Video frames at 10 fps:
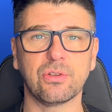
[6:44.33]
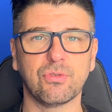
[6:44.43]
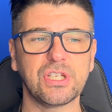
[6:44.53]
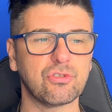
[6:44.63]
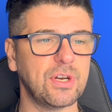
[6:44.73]
The
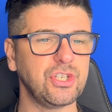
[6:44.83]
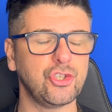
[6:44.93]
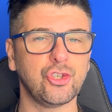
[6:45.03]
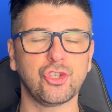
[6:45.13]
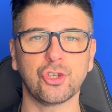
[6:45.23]
risk
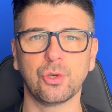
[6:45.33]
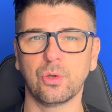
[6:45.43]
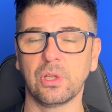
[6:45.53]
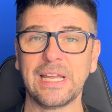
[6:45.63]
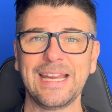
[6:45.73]
register
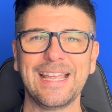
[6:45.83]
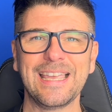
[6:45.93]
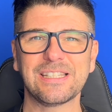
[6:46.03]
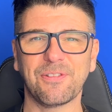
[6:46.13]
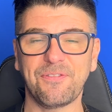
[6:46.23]
tool
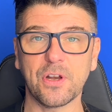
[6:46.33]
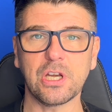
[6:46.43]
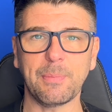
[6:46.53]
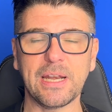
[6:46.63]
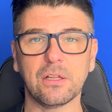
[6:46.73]
is a
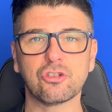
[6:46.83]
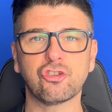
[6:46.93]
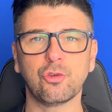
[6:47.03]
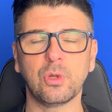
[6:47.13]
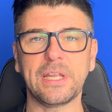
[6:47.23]
fundamental
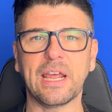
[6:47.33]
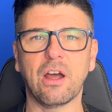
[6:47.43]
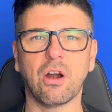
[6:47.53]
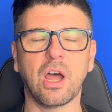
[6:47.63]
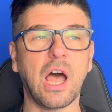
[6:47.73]
tool in
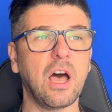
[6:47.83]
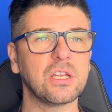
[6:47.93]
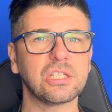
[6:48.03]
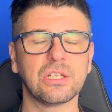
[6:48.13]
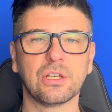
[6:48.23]
our
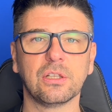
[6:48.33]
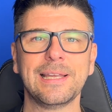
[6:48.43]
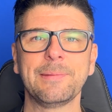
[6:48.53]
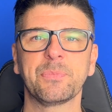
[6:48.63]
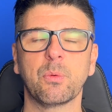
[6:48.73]
arsenal
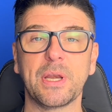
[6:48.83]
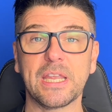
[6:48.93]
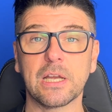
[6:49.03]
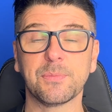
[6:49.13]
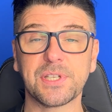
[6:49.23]
when it
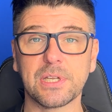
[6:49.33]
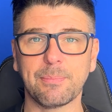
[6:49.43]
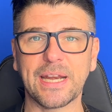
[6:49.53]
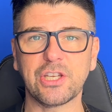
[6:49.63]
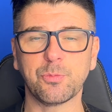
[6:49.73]
comes to the
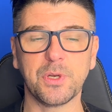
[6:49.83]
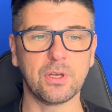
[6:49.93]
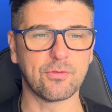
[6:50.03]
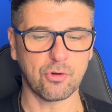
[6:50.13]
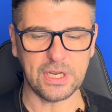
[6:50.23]
management
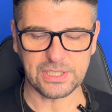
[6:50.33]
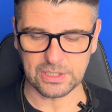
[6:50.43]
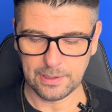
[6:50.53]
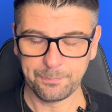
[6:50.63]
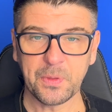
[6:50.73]
of risk.